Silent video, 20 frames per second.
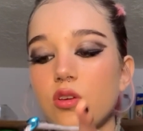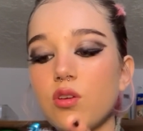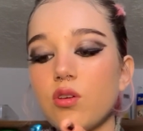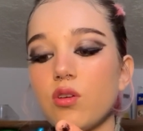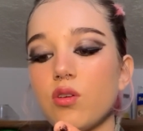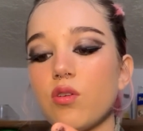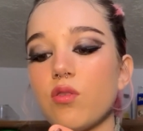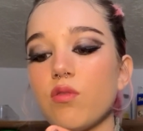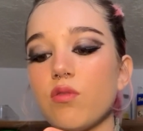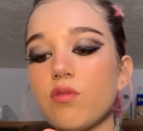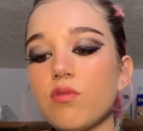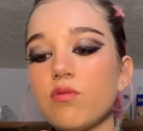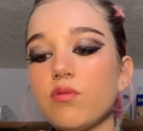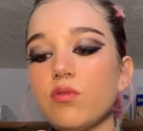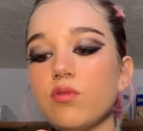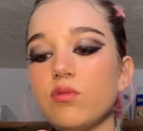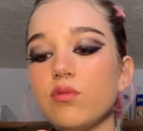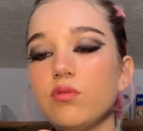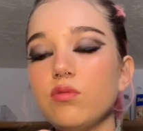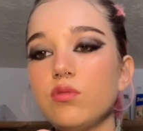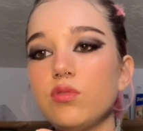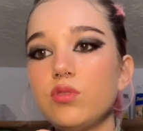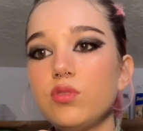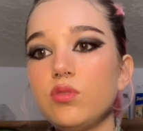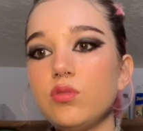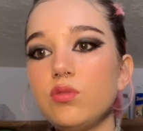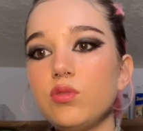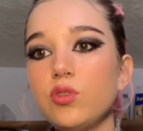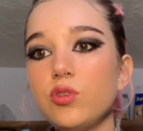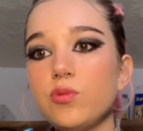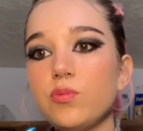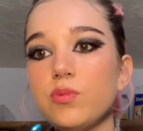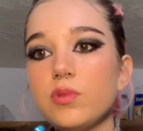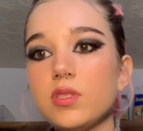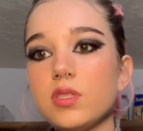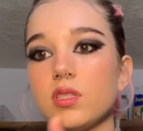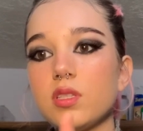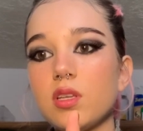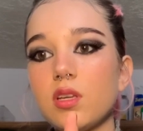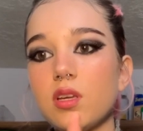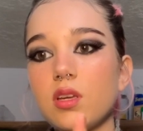go through 2 loops,